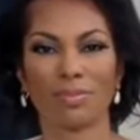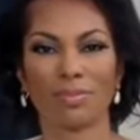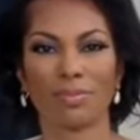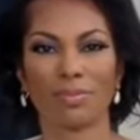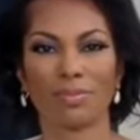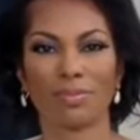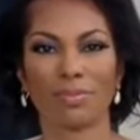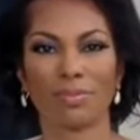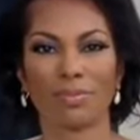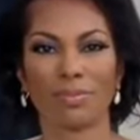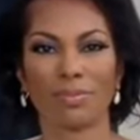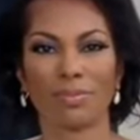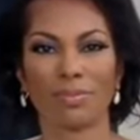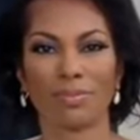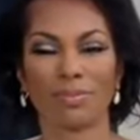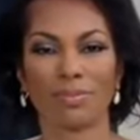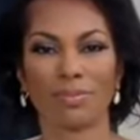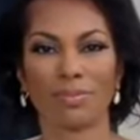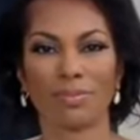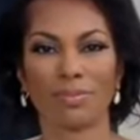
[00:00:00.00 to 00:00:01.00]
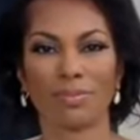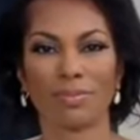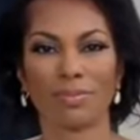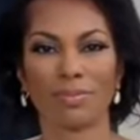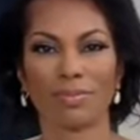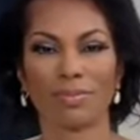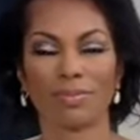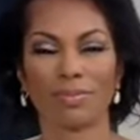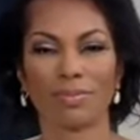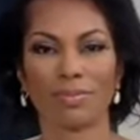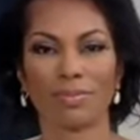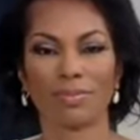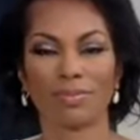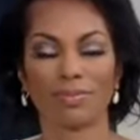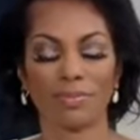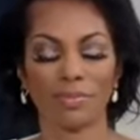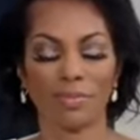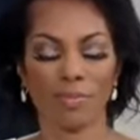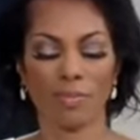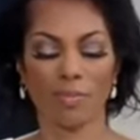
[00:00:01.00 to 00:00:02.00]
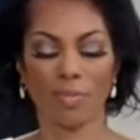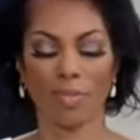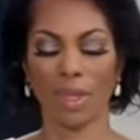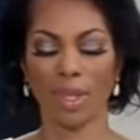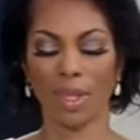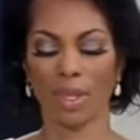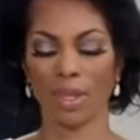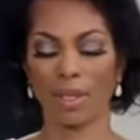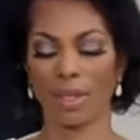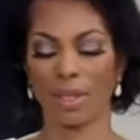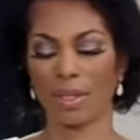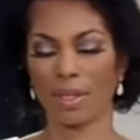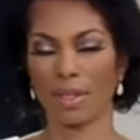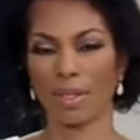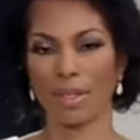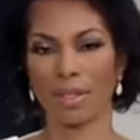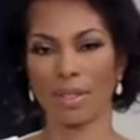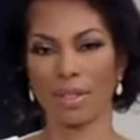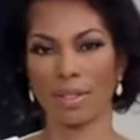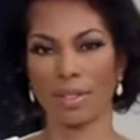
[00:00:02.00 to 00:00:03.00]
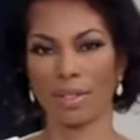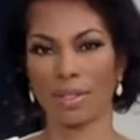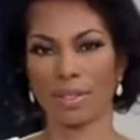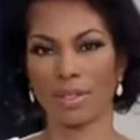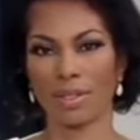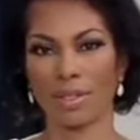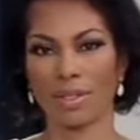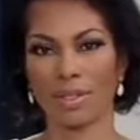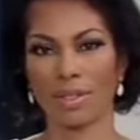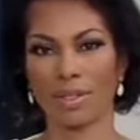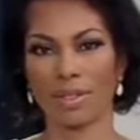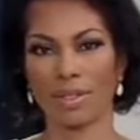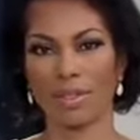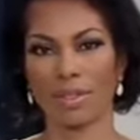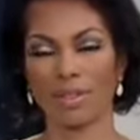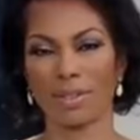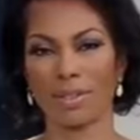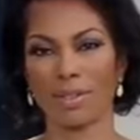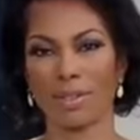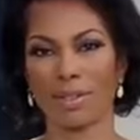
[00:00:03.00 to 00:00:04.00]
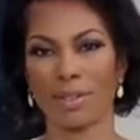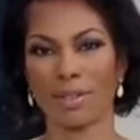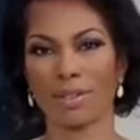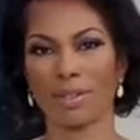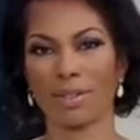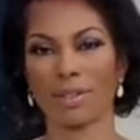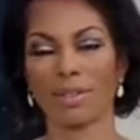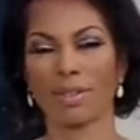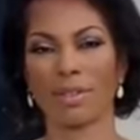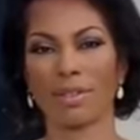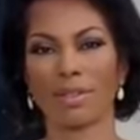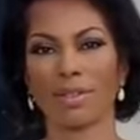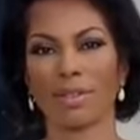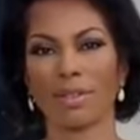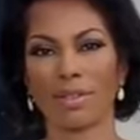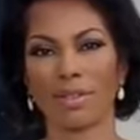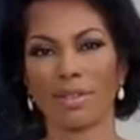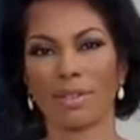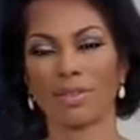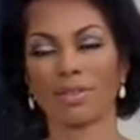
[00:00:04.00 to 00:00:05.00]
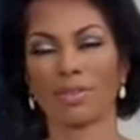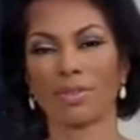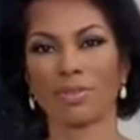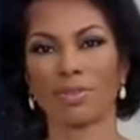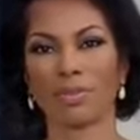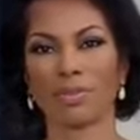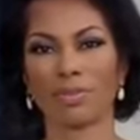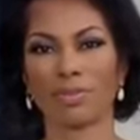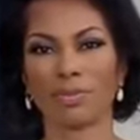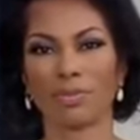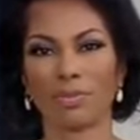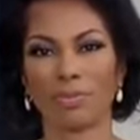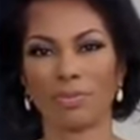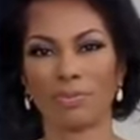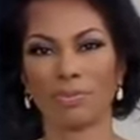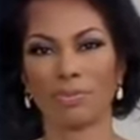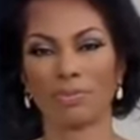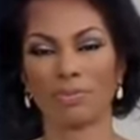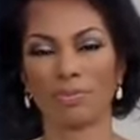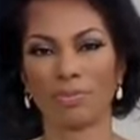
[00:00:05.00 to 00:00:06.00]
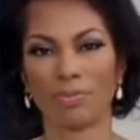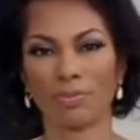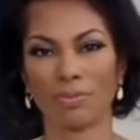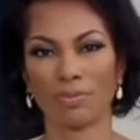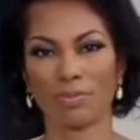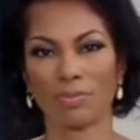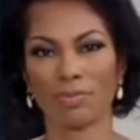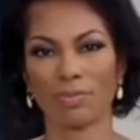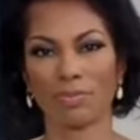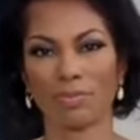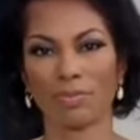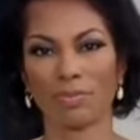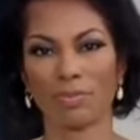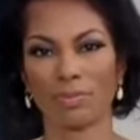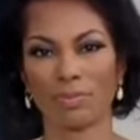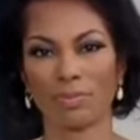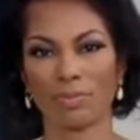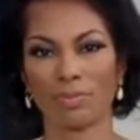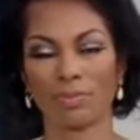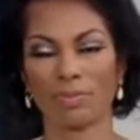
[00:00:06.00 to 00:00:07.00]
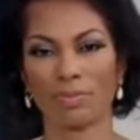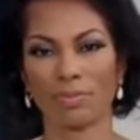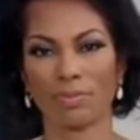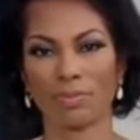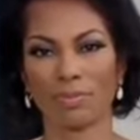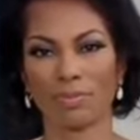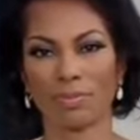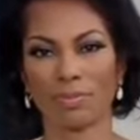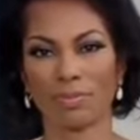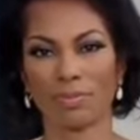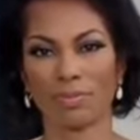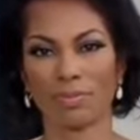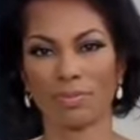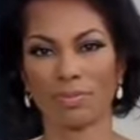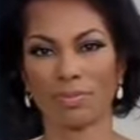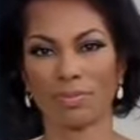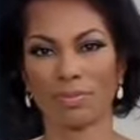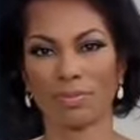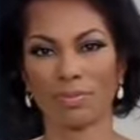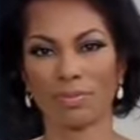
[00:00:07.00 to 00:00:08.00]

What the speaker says: No words are spoken by the person on screen.